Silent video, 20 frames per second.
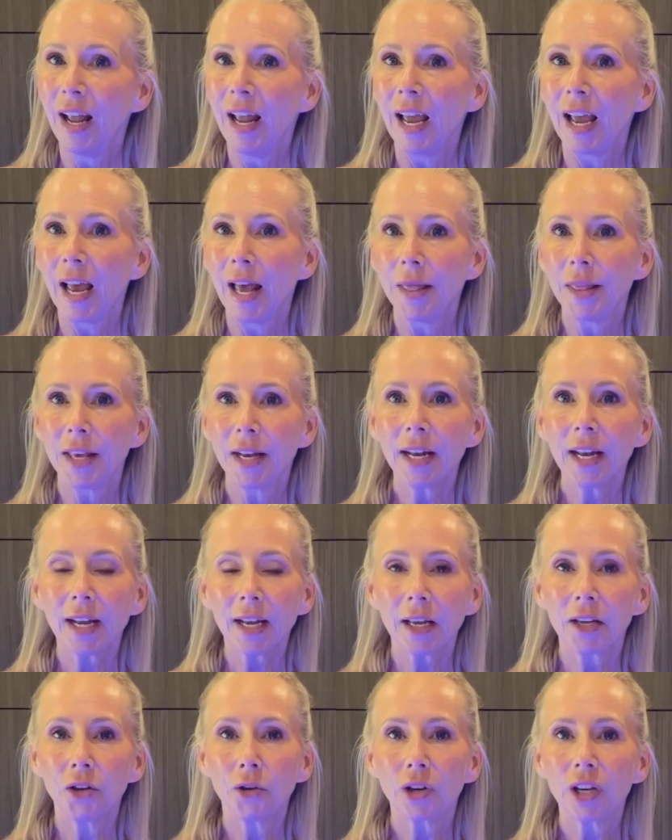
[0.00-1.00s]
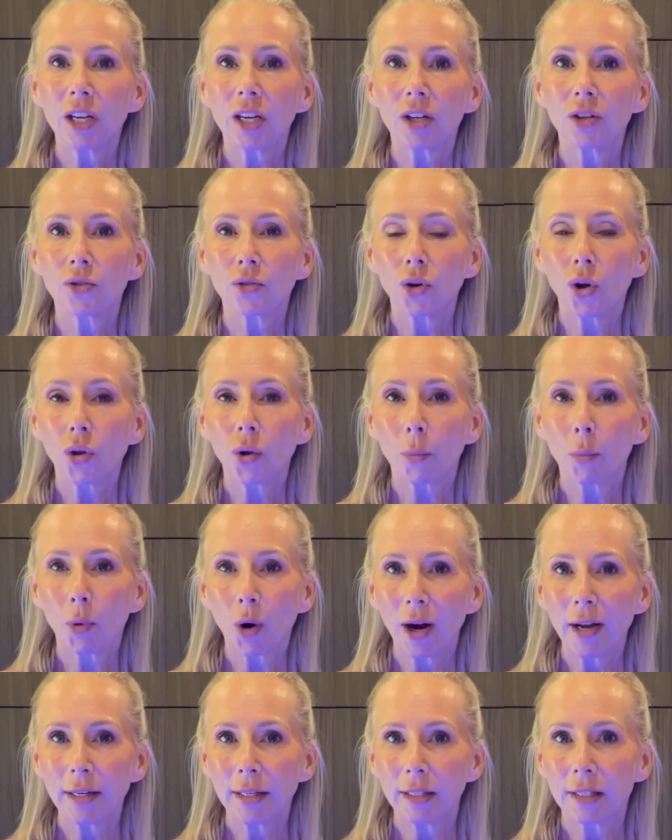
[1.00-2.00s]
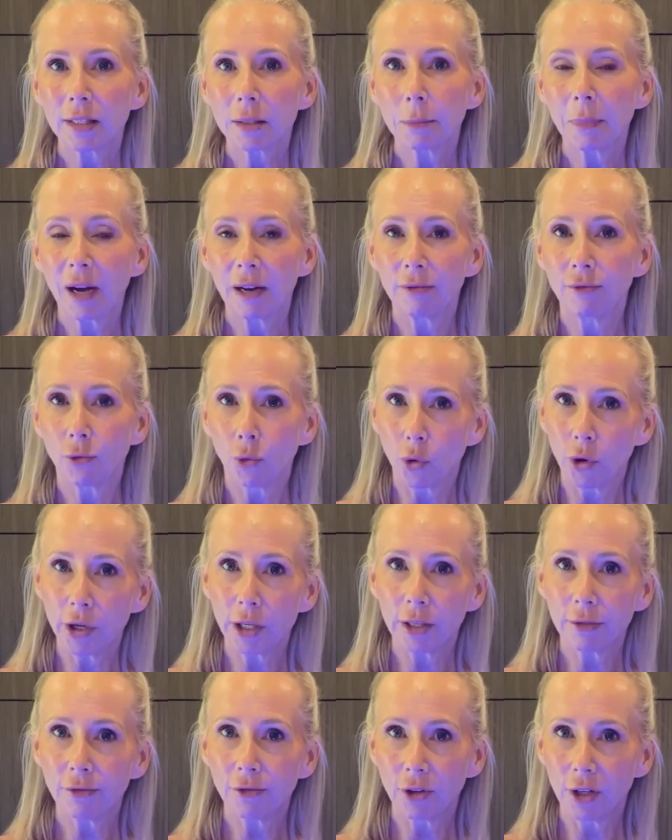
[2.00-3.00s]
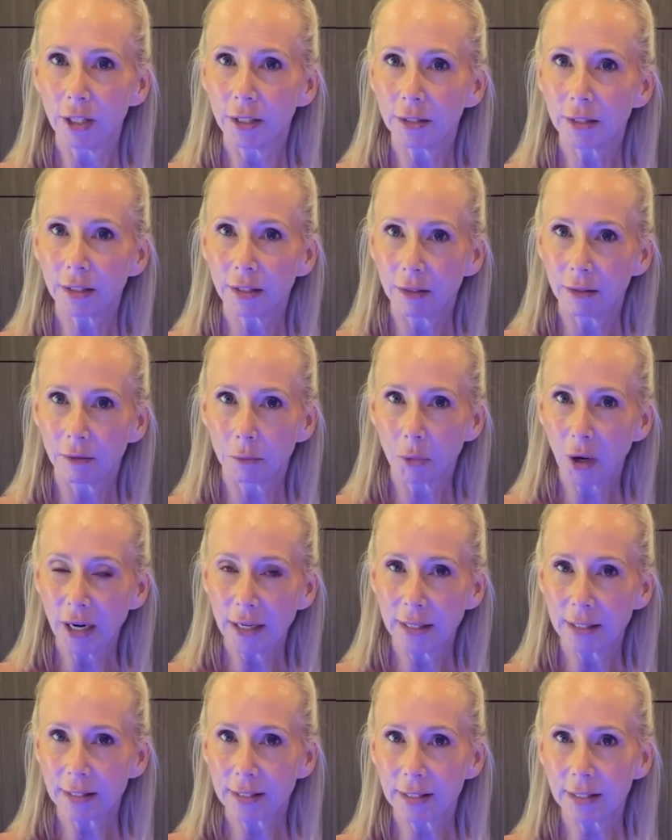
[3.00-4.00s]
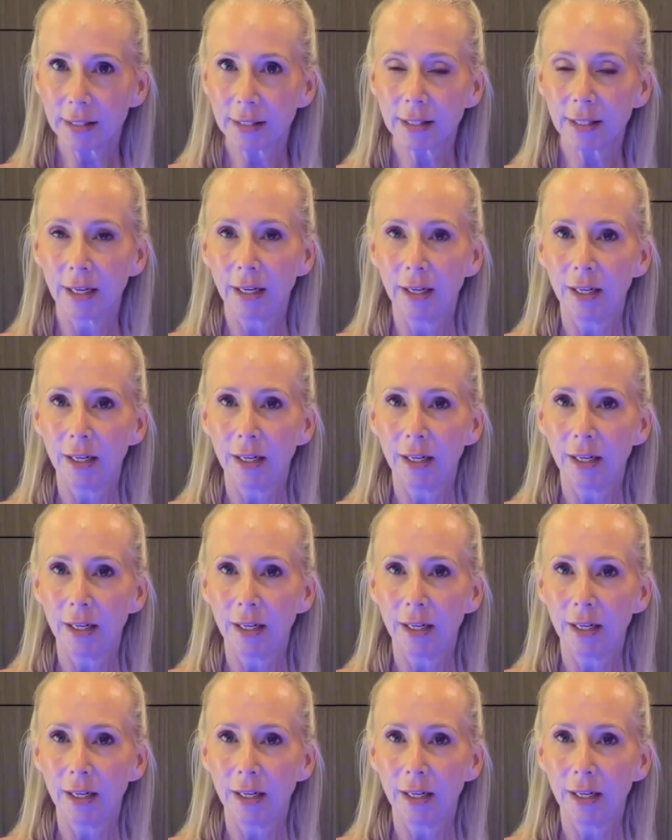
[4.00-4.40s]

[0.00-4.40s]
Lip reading: And then you can control the brightness by 4 different brightnesses.